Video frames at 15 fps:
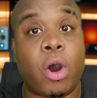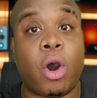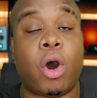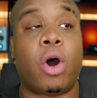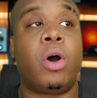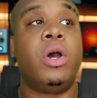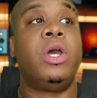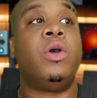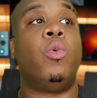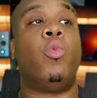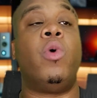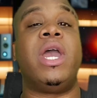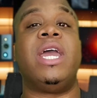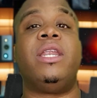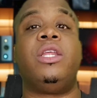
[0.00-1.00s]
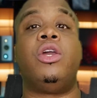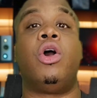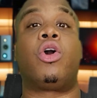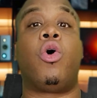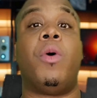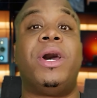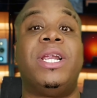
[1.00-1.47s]
Po when
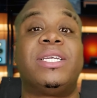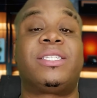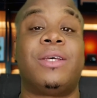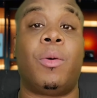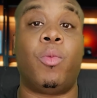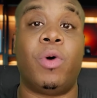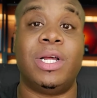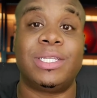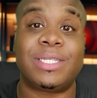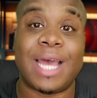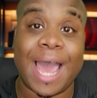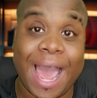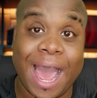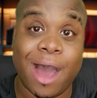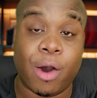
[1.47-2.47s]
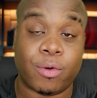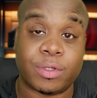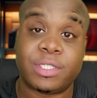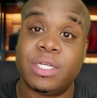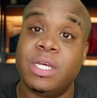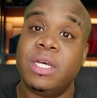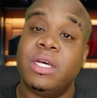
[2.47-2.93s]
you're going to someone's
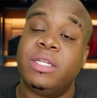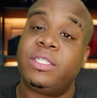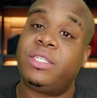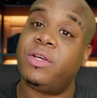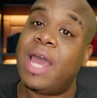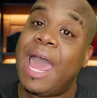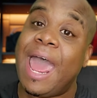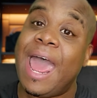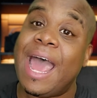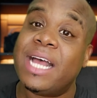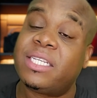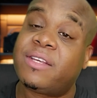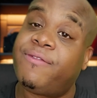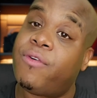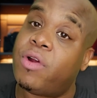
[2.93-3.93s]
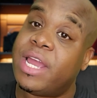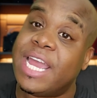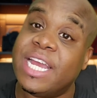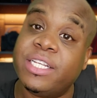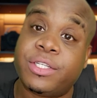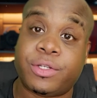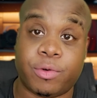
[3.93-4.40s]
house to ask for
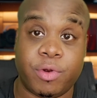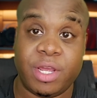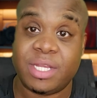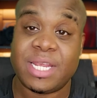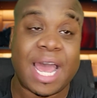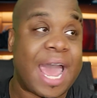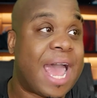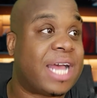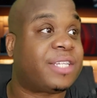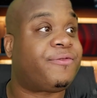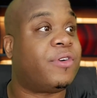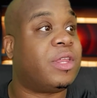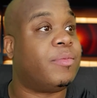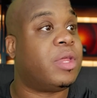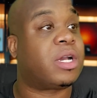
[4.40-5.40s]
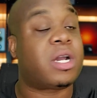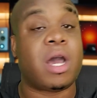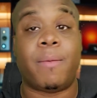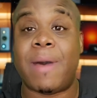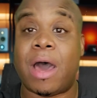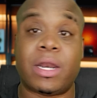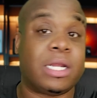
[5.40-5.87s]
entry, to ask for them to
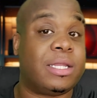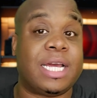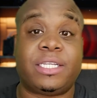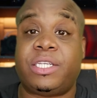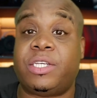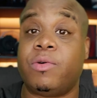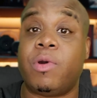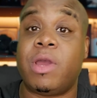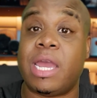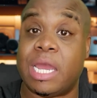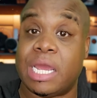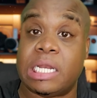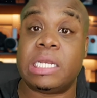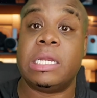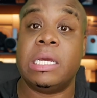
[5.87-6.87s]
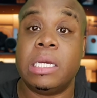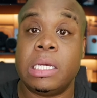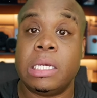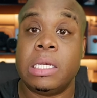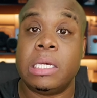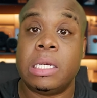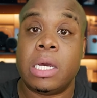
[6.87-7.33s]
come out and let you in.
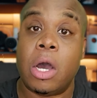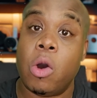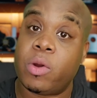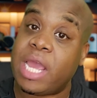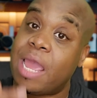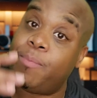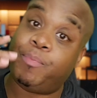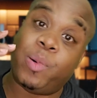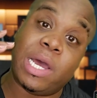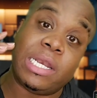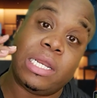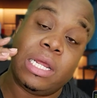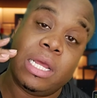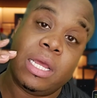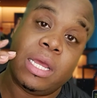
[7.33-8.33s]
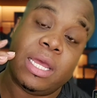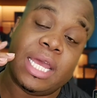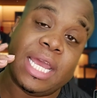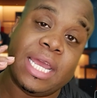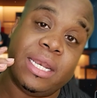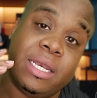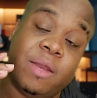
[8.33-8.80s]
Okay, but
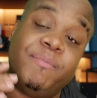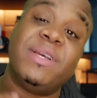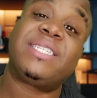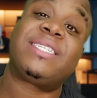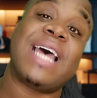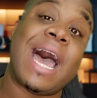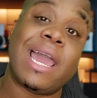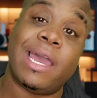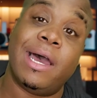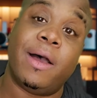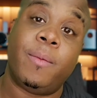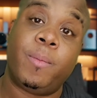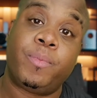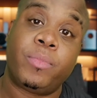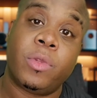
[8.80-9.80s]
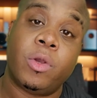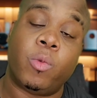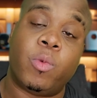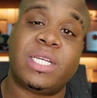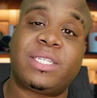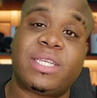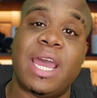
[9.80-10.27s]
in Bisaya,
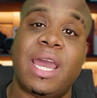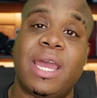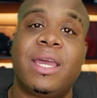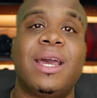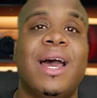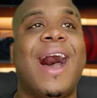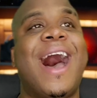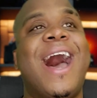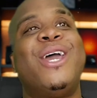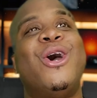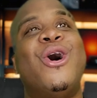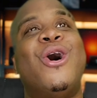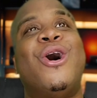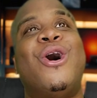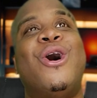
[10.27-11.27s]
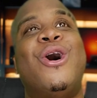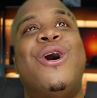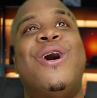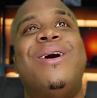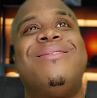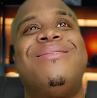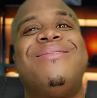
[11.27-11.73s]
we say
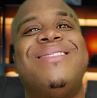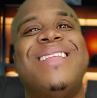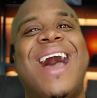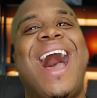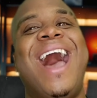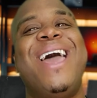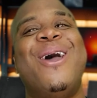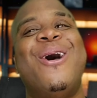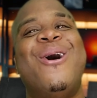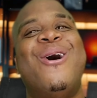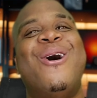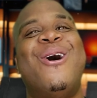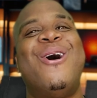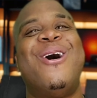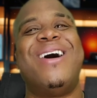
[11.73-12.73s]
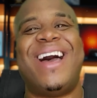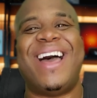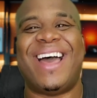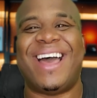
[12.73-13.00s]
ayo, ayo.